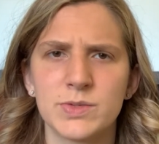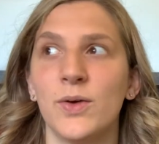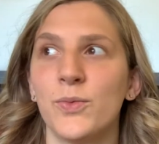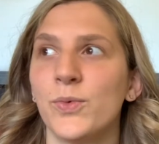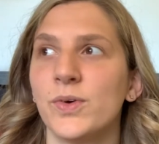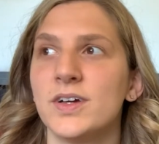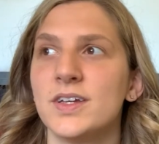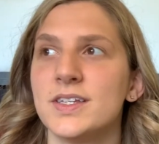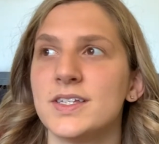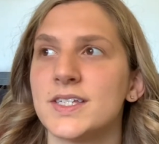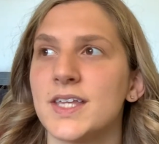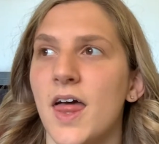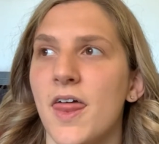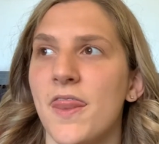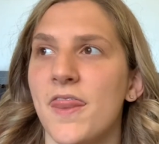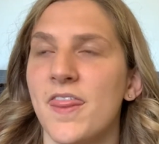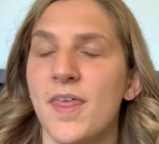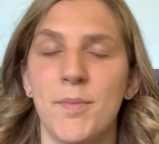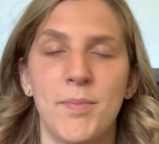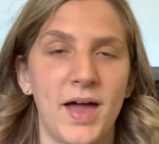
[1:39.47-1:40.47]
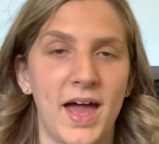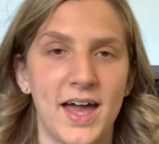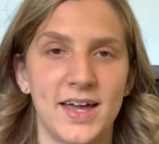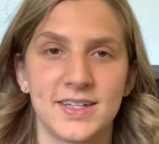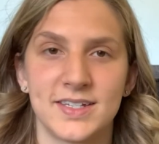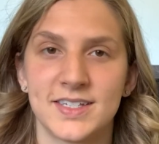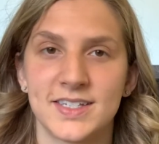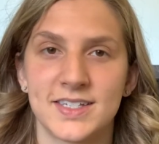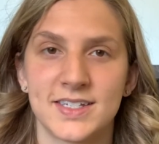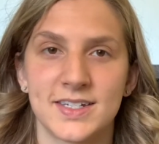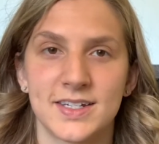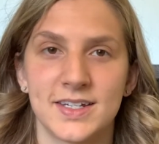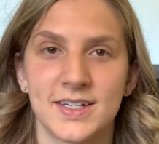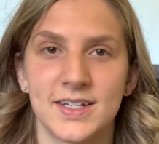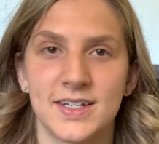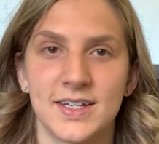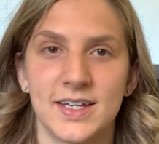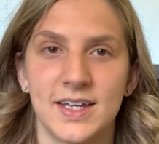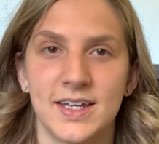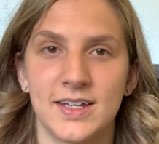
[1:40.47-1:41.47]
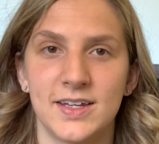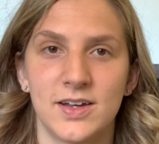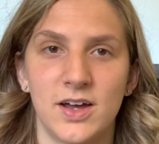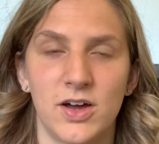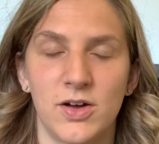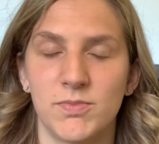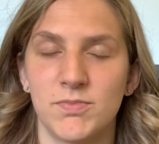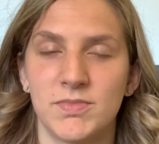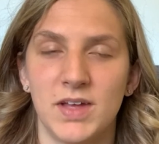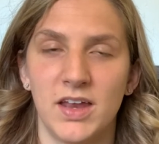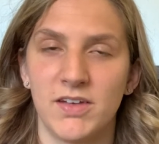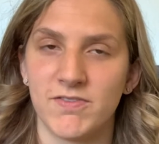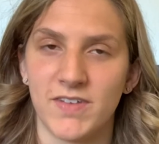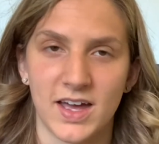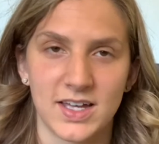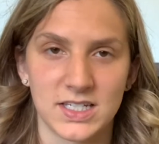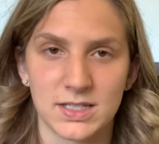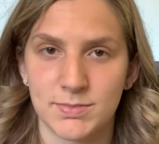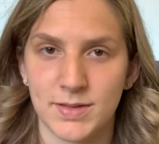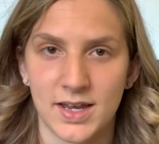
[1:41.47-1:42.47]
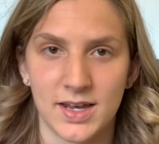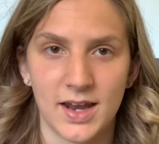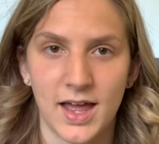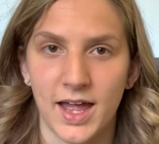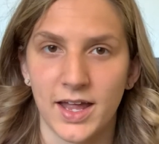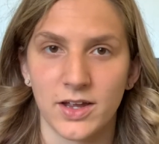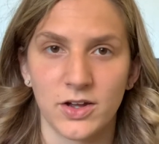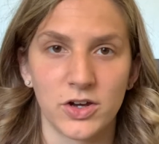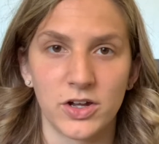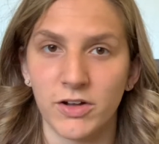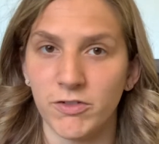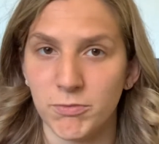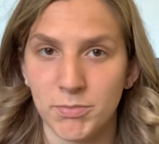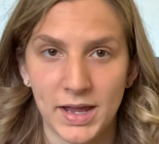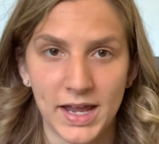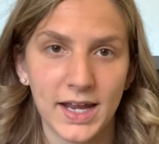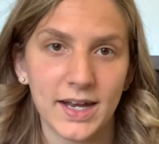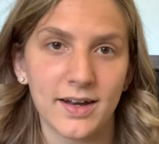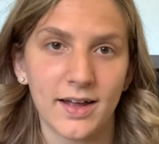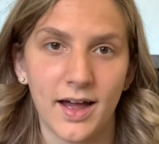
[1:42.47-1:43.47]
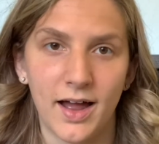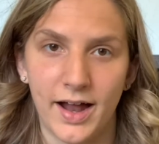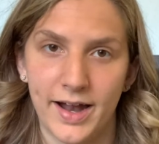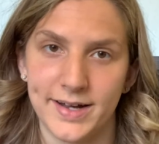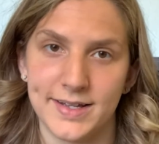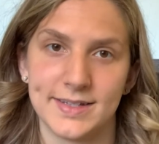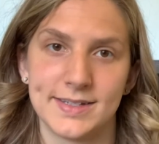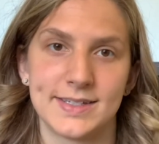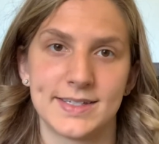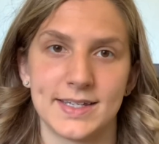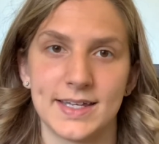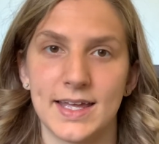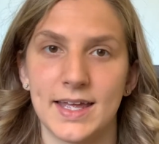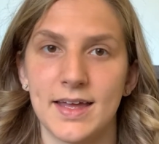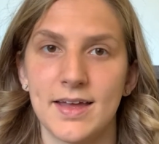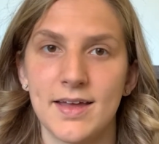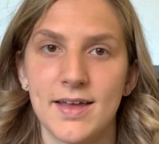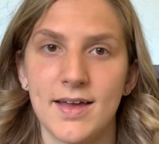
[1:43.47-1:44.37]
It was the best investment I could have made, honestly.